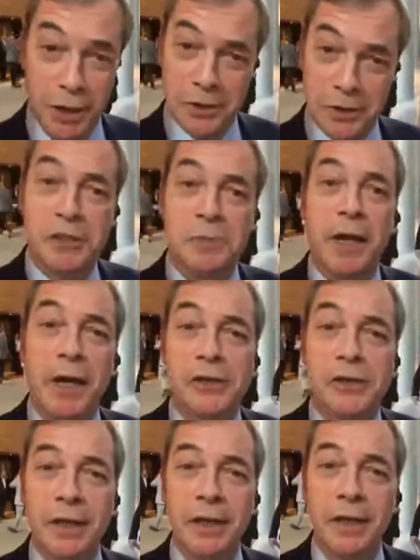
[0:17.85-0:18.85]
to the
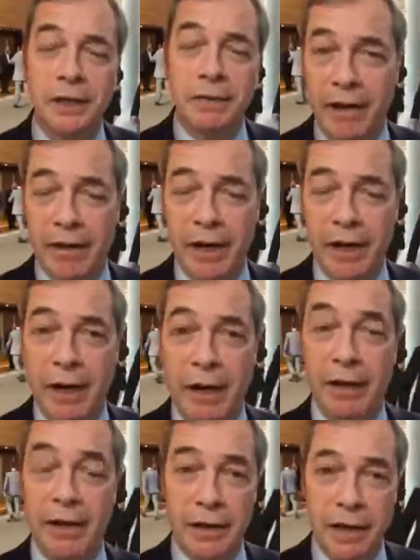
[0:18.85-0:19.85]
speech that
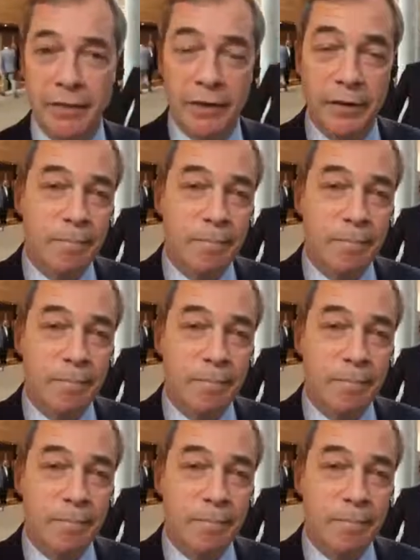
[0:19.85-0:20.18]
Farage had given.